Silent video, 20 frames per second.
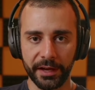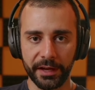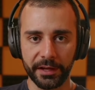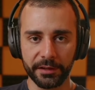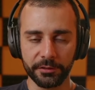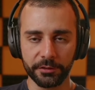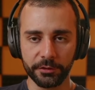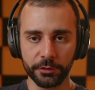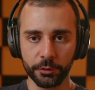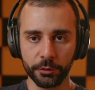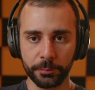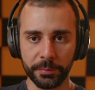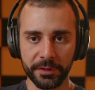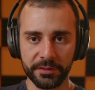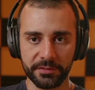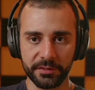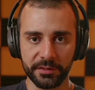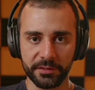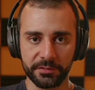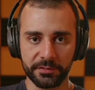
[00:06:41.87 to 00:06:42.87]
and your
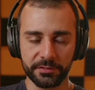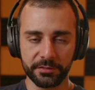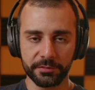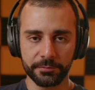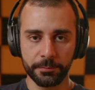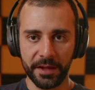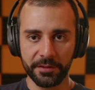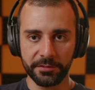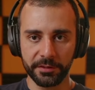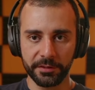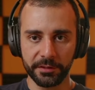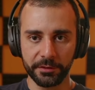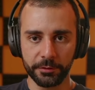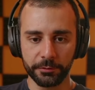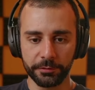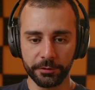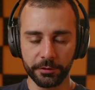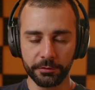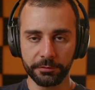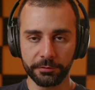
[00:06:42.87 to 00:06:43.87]
business as you
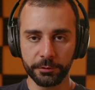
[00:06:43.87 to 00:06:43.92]
know for the